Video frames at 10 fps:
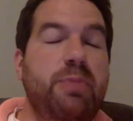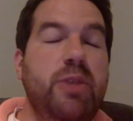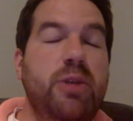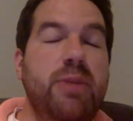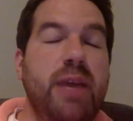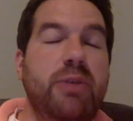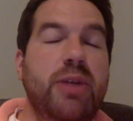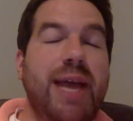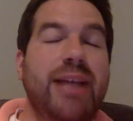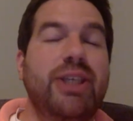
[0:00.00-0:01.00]
to be able
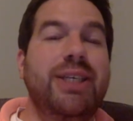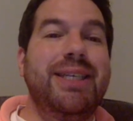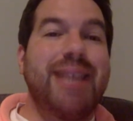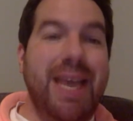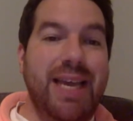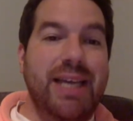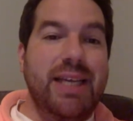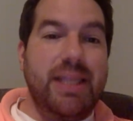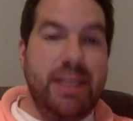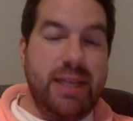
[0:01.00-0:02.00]
to actually take
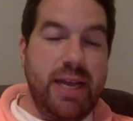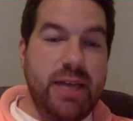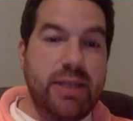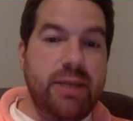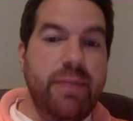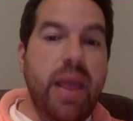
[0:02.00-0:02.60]
the test.